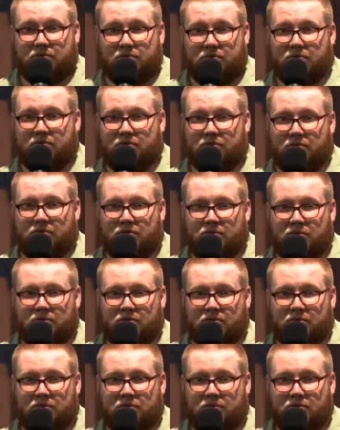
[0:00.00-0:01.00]

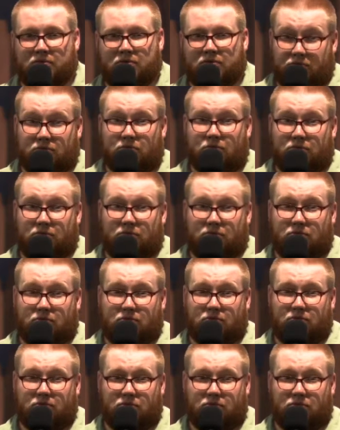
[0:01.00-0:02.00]

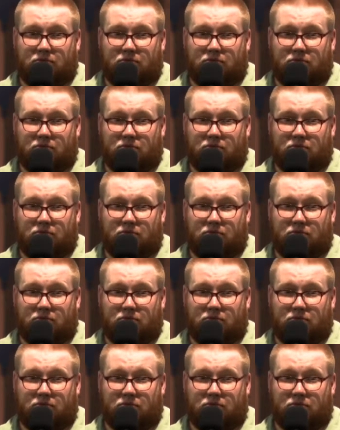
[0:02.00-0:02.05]
(no one is talking)